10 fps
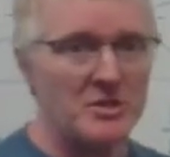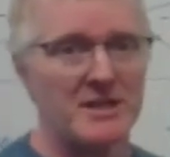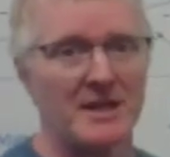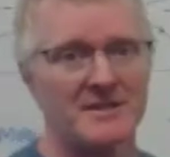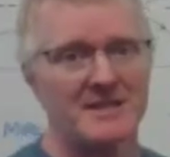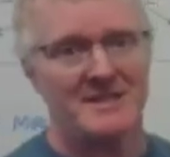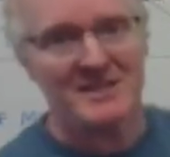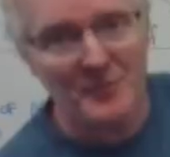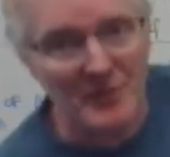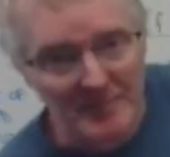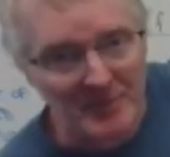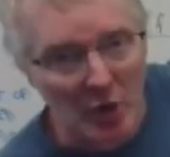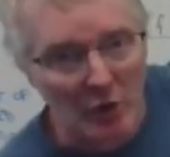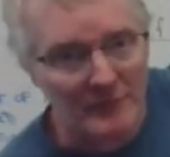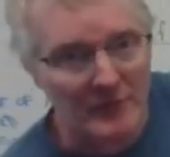which tells us it's flipped
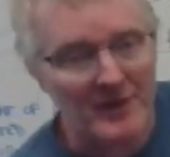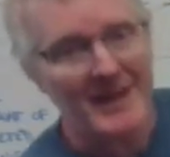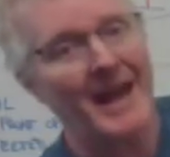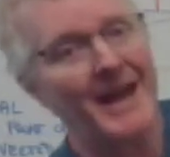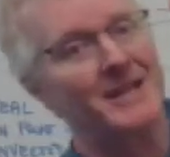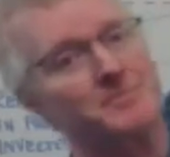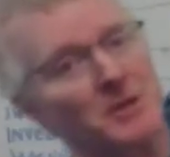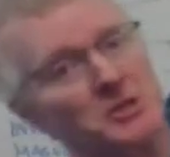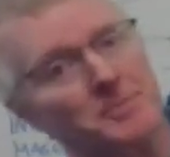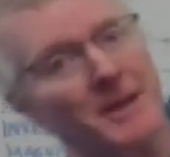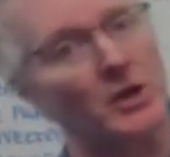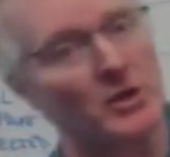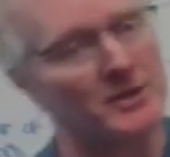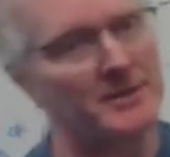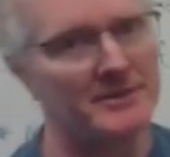over and it's much bigger.